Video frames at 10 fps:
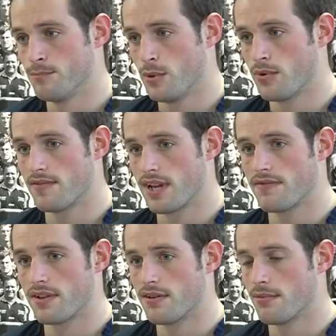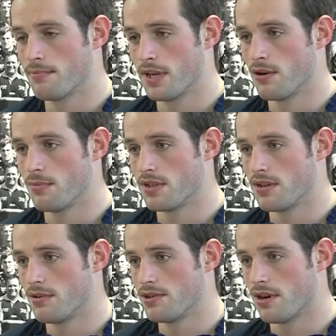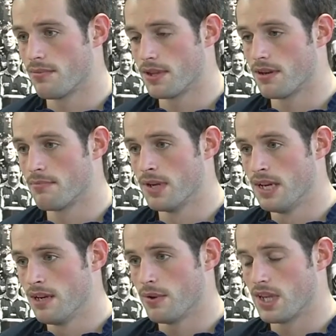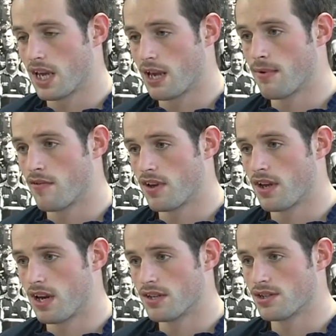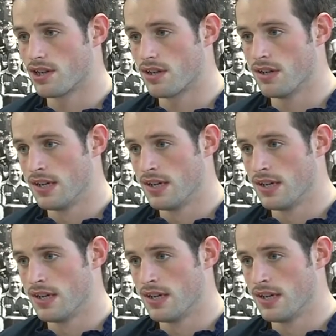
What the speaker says: We would have definitely been hoping to do a job on them when they came over here last year.